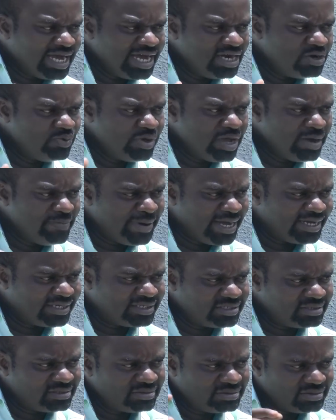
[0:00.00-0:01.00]
hardware
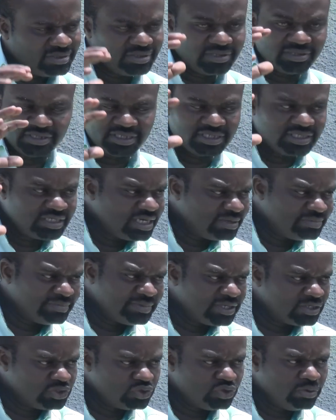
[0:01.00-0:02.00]
part, you're setting up
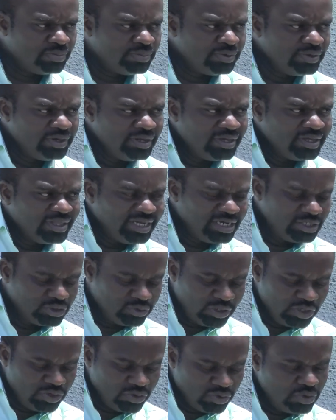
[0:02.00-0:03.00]
the shop. That
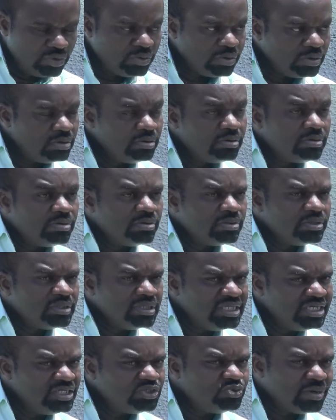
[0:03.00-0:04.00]
is when you know, oh,
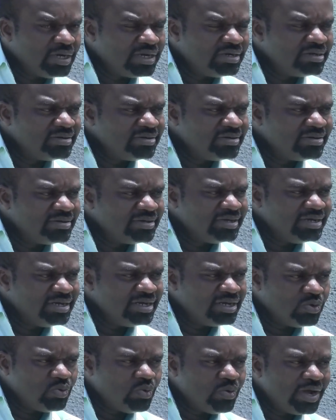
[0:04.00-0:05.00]
this one
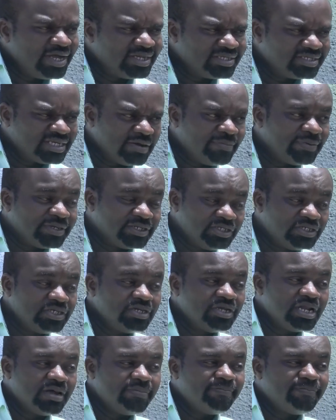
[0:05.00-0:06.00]
requires a
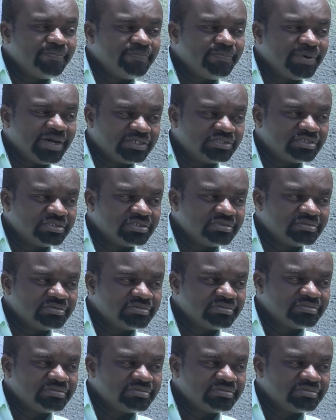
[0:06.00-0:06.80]
particular person,